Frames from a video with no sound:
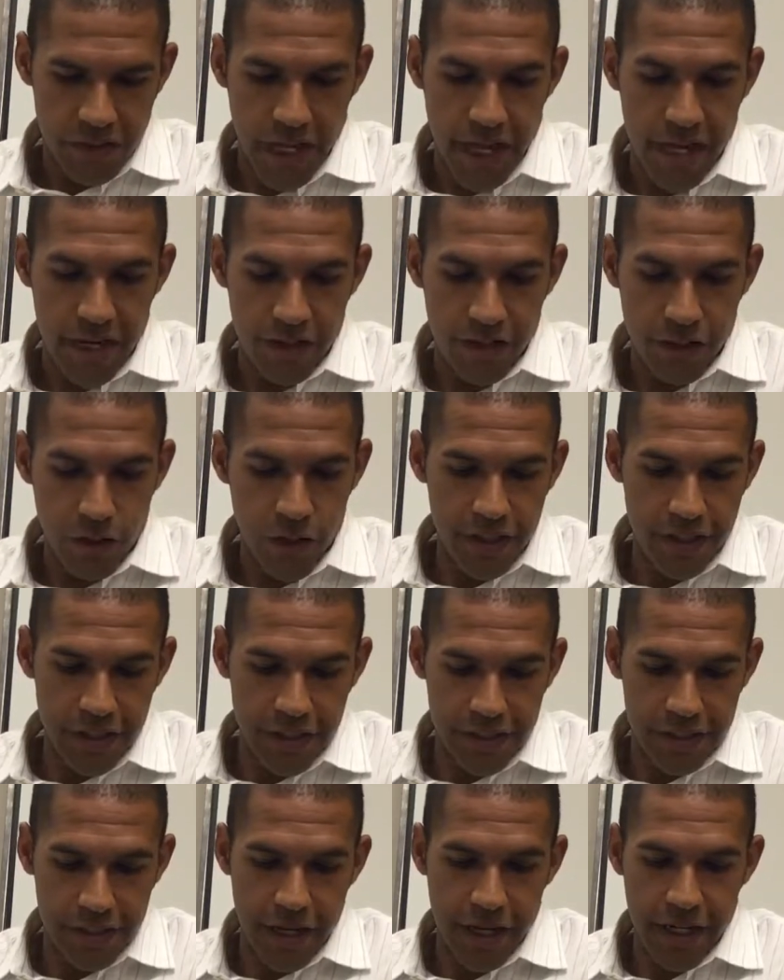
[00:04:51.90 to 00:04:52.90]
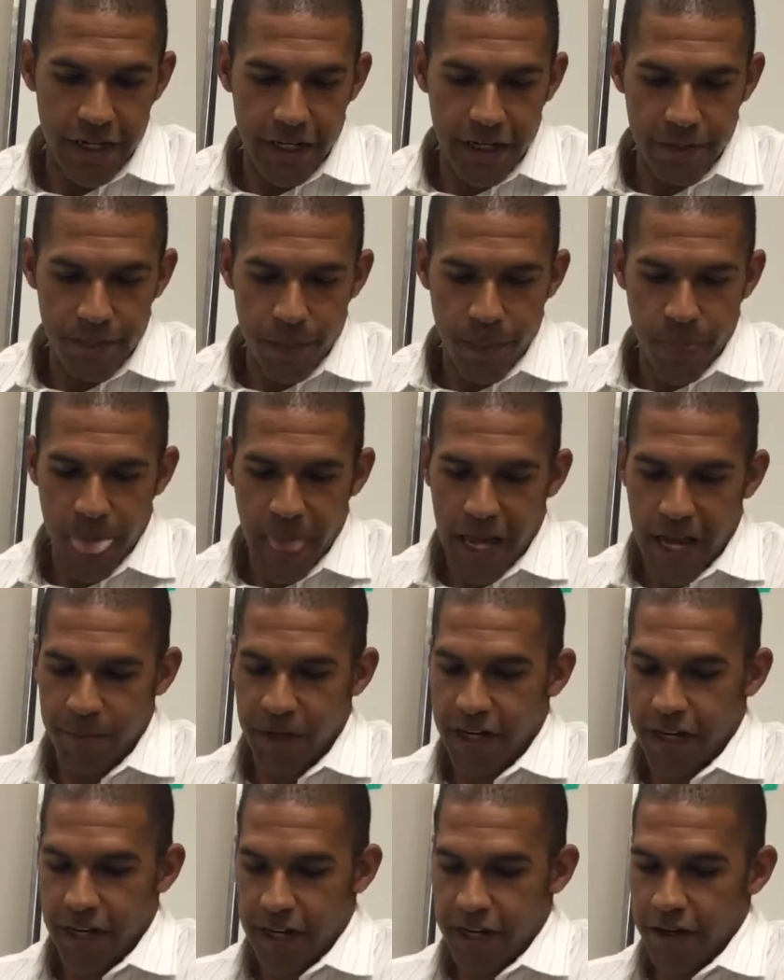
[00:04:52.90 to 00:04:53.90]
And Deloitte did a study
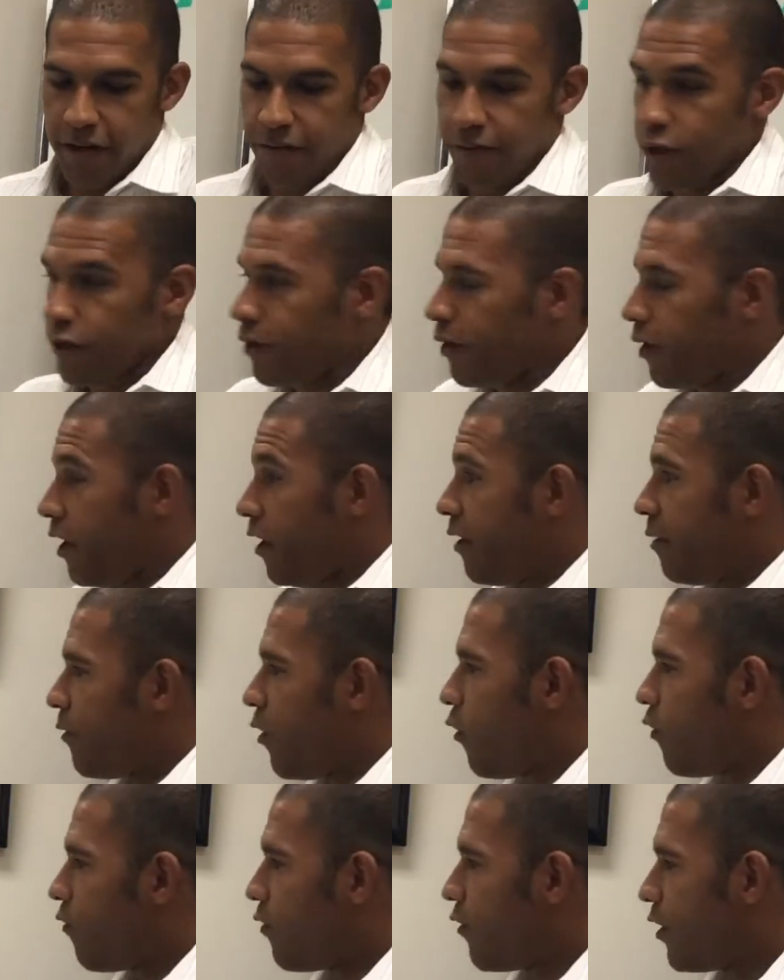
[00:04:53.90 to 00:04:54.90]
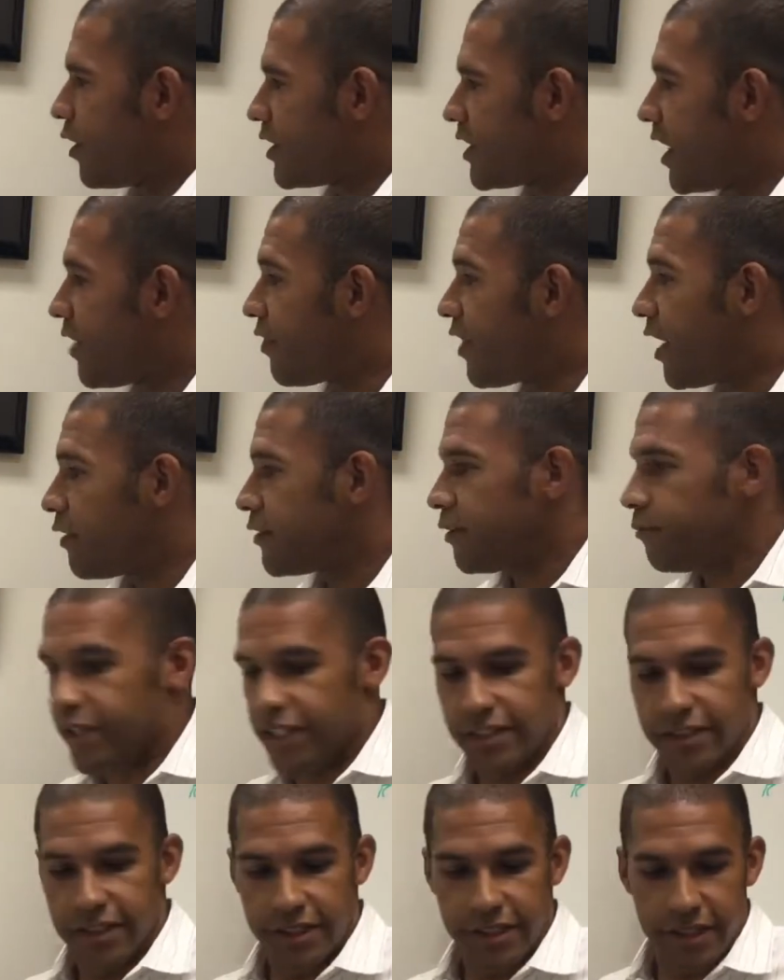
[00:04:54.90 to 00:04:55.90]
and it interviewed over 10,000
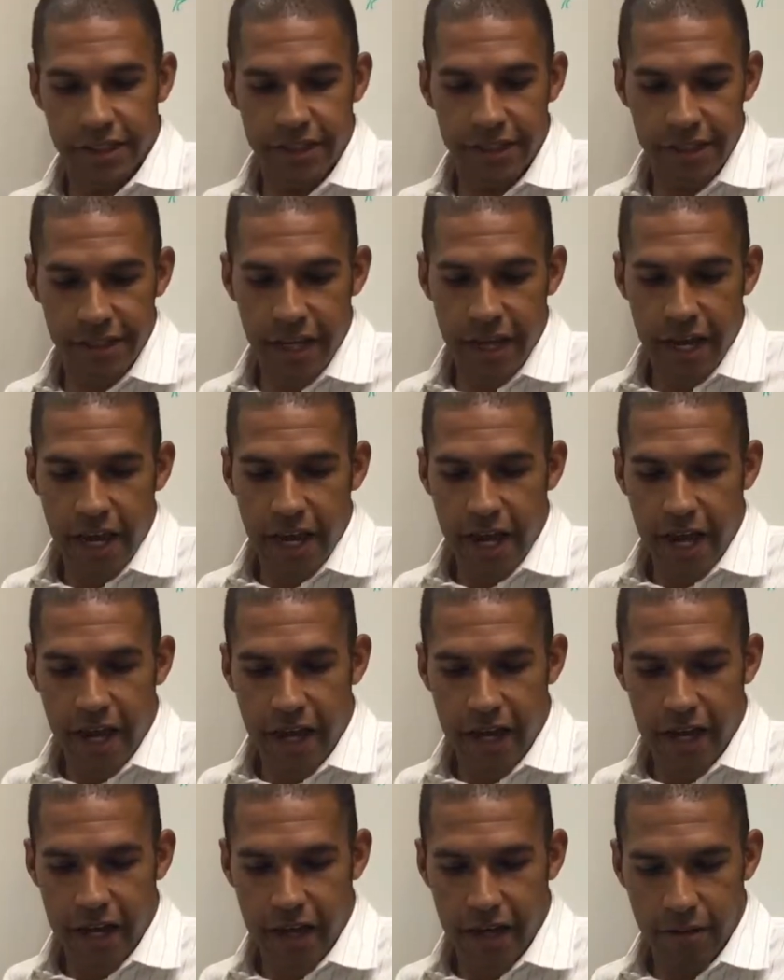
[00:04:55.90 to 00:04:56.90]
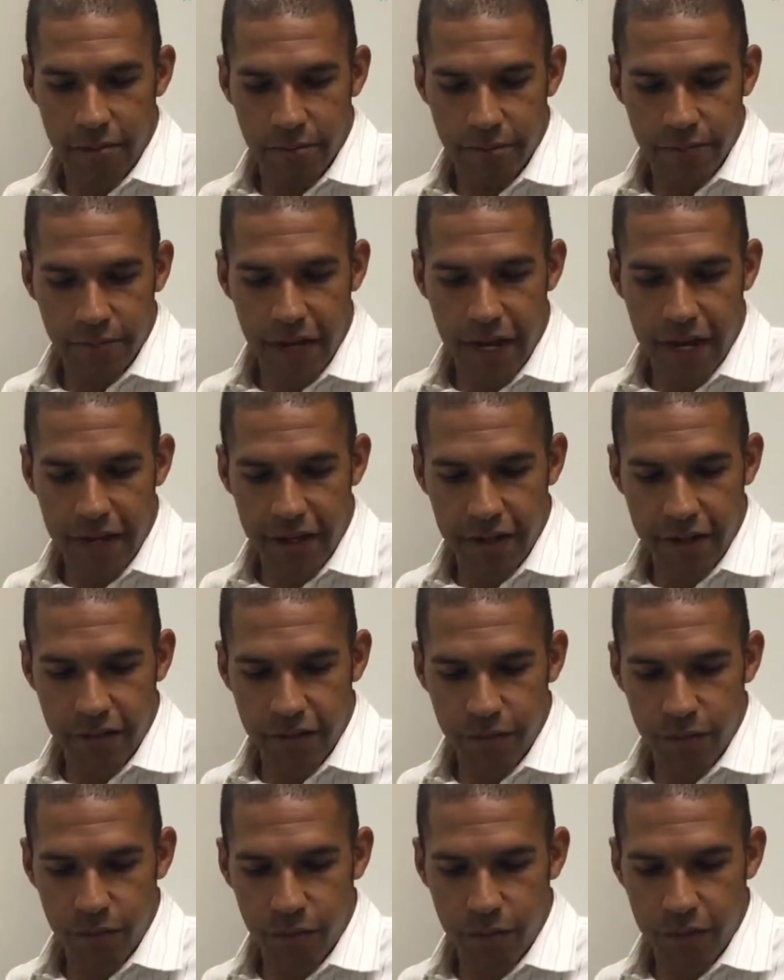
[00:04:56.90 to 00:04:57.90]
businesses, and
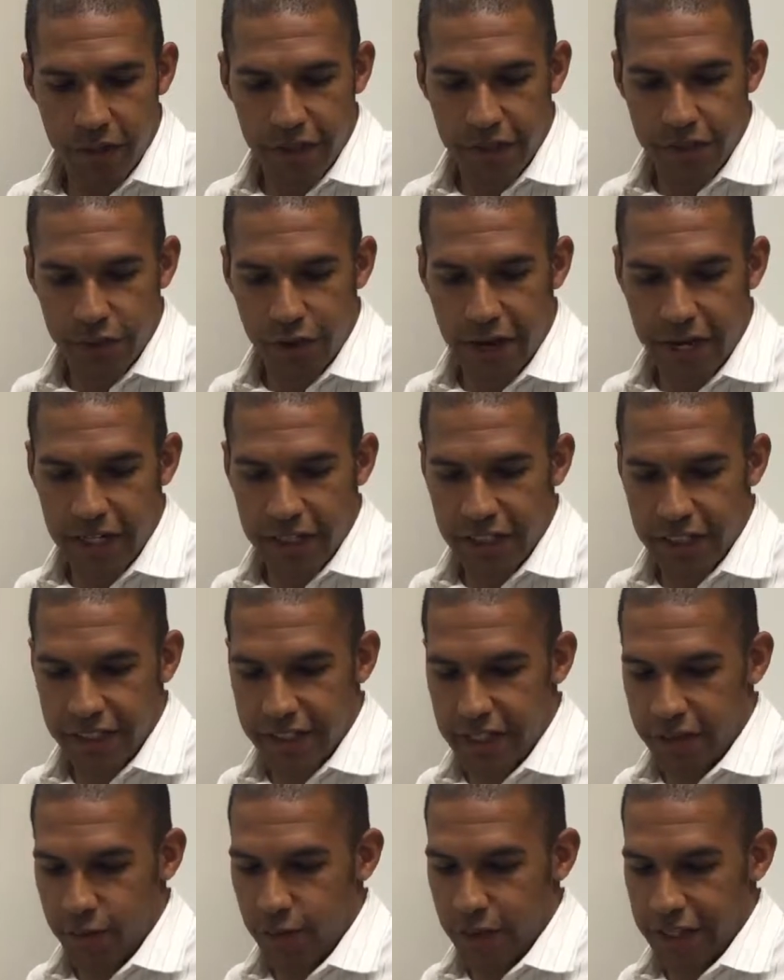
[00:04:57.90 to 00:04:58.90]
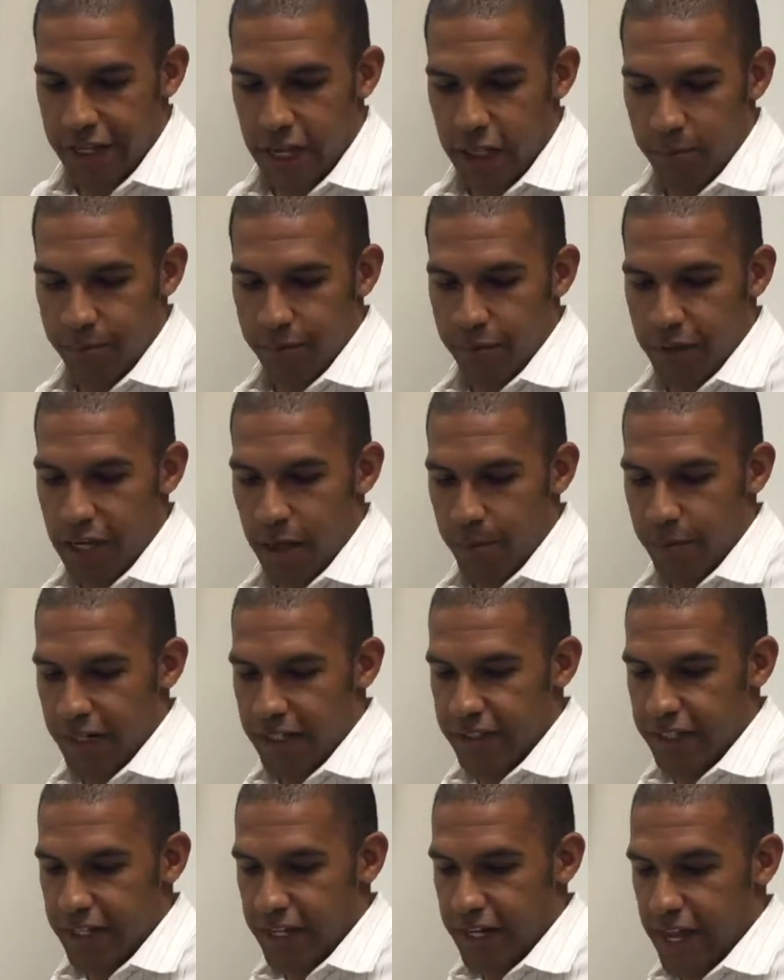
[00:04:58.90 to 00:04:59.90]
the strategies that really helped
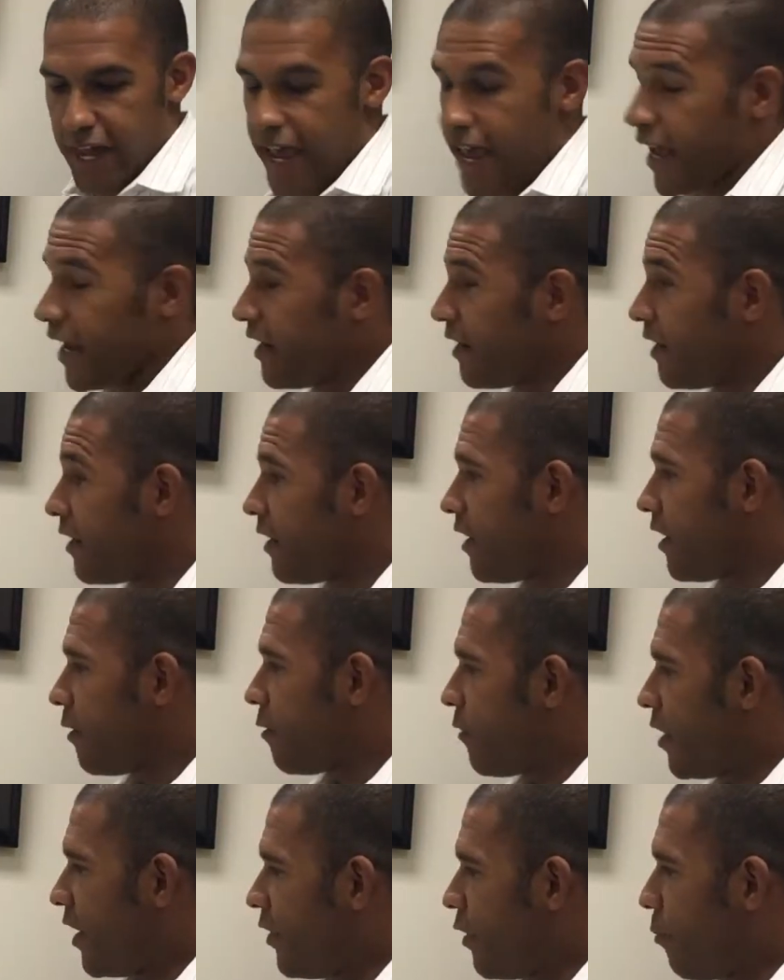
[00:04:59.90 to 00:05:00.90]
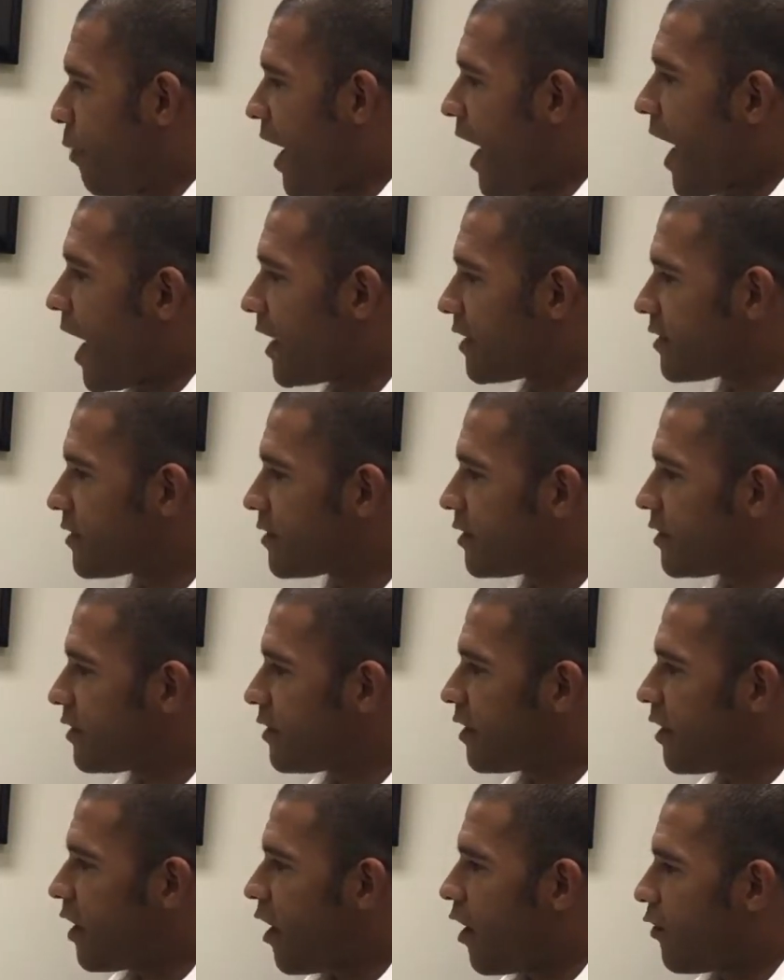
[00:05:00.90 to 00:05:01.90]
companies get ahead in the past
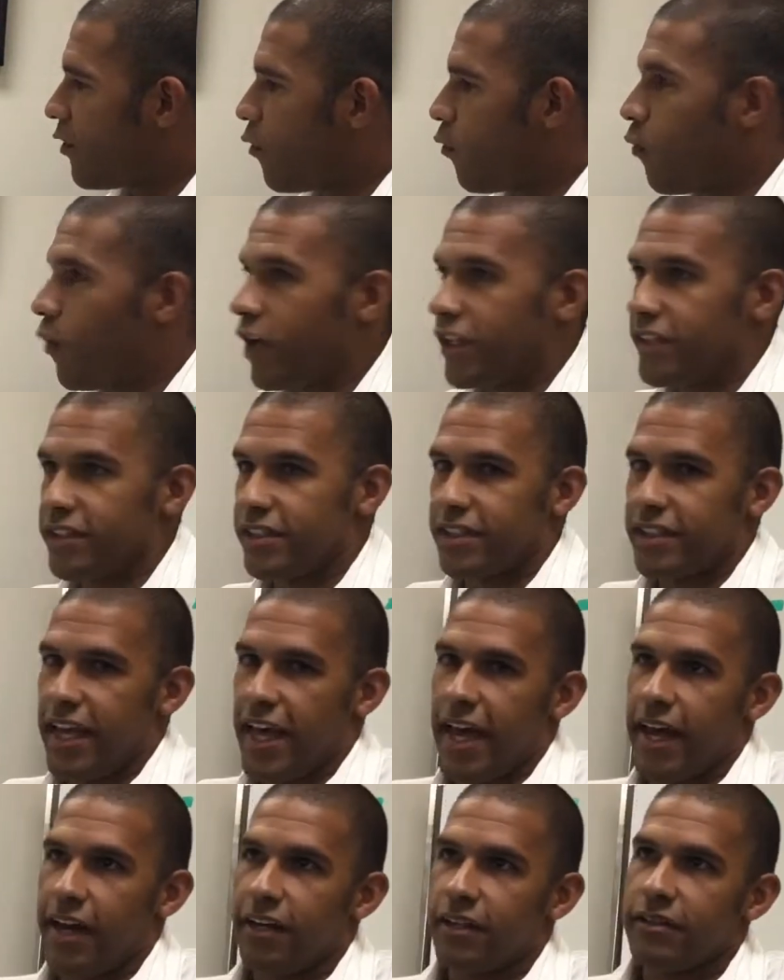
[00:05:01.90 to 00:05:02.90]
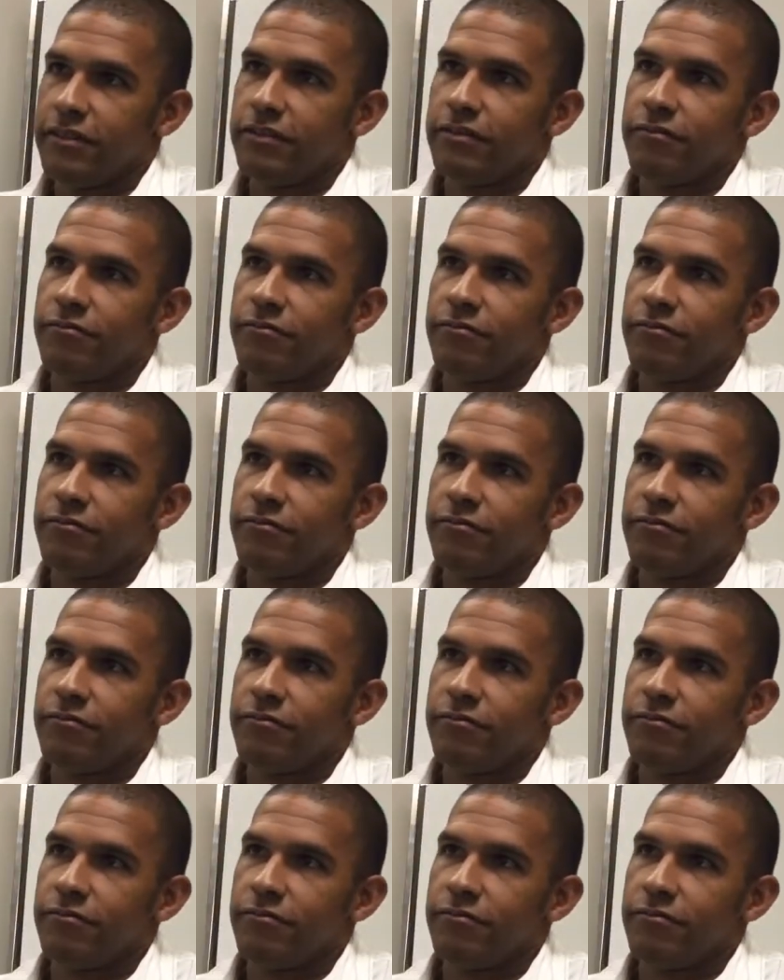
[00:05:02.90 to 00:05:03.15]
are the ones that